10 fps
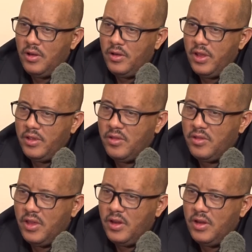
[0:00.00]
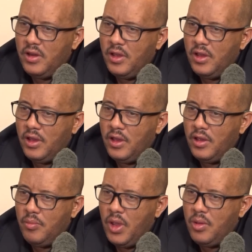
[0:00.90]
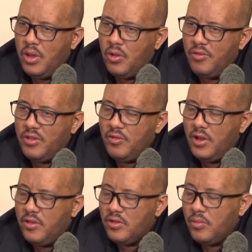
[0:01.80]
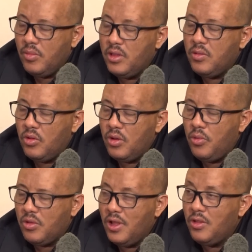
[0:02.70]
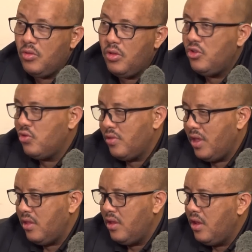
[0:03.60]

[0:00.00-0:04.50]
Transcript: deaths and maiming of civilians, but more importantly to ensure that